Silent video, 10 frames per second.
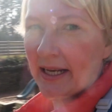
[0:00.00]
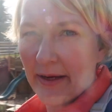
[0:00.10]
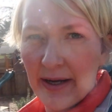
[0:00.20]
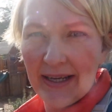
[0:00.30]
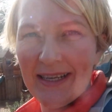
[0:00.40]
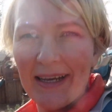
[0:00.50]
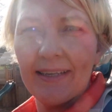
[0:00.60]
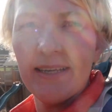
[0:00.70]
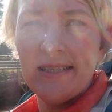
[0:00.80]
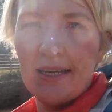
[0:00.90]
Anyway, he's
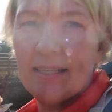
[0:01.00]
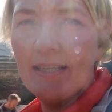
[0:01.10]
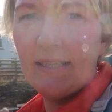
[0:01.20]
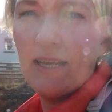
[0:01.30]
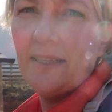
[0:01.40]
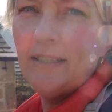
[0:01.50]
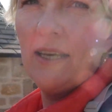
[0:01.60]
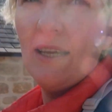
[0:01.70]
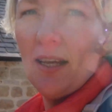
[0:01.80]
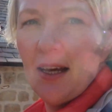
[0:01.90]
in.
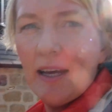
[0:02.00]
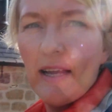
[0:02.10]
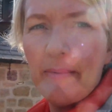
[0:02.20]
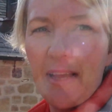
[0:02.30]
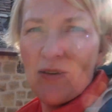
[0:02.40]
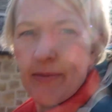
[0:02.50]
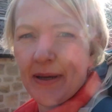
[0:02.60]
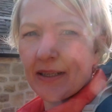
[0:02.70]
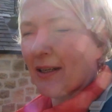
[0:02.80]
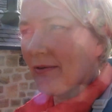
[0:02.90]
And we have
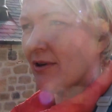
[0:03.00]
a picnic